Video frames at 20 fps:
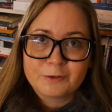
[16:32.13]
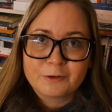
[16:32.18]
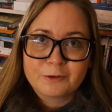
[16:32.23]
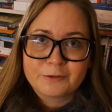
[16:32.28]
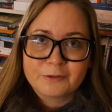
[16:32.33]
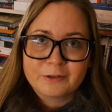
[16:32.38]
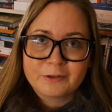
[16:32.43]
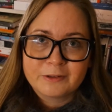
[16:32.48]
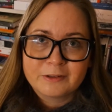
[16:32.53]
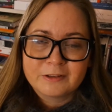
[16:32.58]

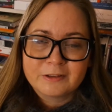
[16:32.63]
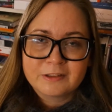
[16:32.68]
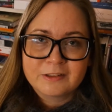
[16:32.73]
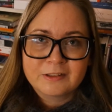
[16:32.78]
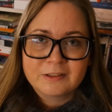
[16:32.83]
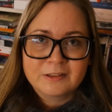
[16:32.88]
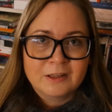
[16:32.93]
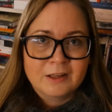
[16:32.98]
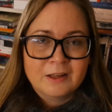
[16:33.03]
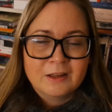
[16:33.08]

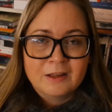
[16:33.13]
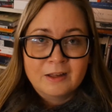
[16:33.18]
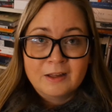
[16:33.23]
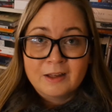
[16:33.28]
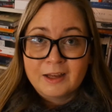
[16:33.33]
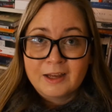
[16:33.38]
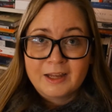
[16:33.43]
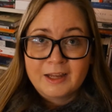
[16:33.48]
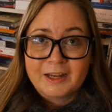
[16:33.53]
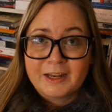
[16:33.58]
authors,
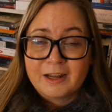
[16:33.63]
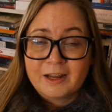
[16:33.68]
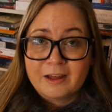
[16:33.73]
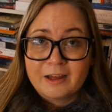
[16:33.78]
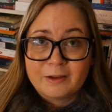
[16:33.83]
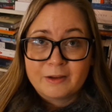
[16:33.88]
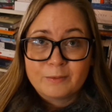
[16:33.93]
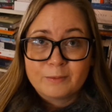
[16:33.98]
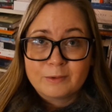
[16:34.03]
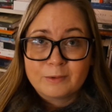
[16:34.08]
and
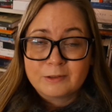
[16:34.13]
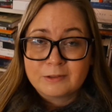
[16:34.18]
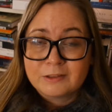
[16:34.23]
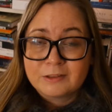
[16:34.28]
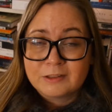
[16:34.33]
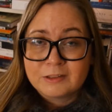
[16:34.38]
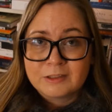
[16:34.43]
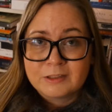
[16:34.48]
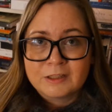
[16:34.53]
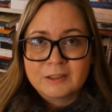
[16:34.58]
I
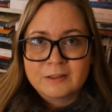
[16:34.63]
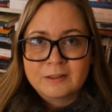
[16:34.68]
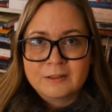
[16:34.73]
was